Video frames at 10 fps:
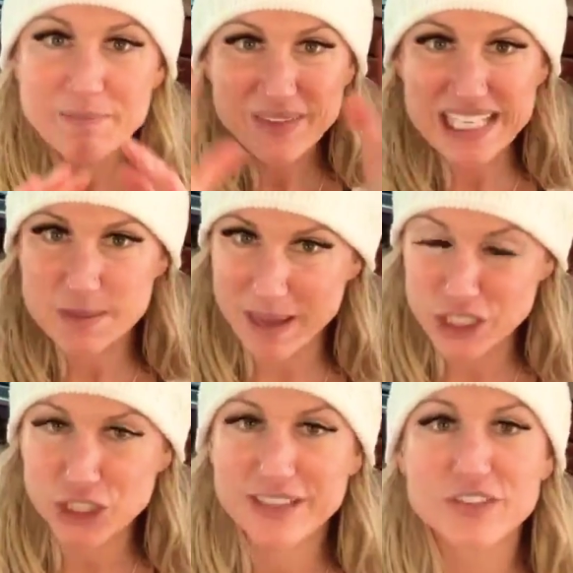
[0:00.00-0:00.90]

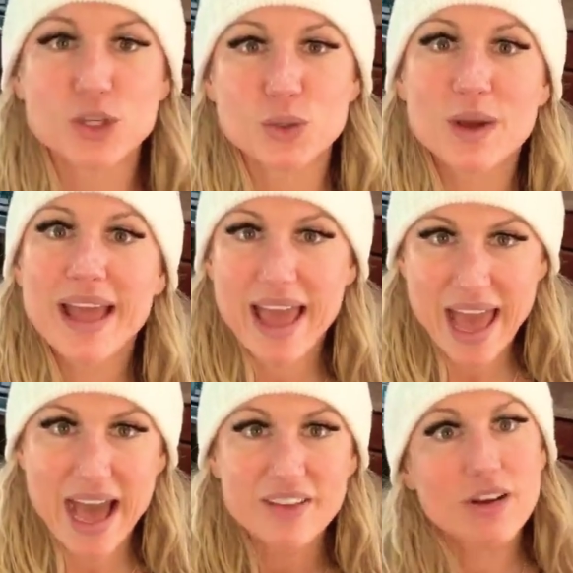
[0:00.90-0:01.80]
especially if you
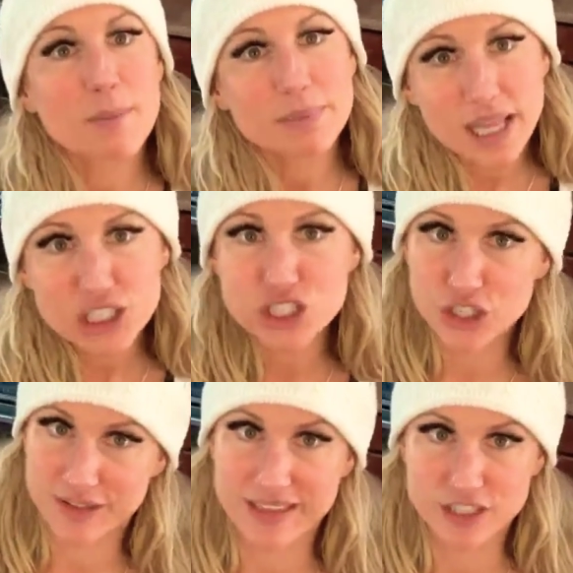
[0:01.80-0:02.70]
have blood sugar
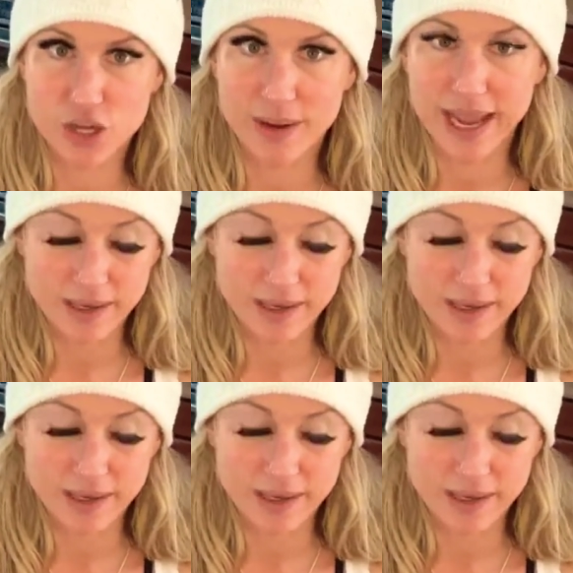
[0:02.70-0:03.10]
things going on.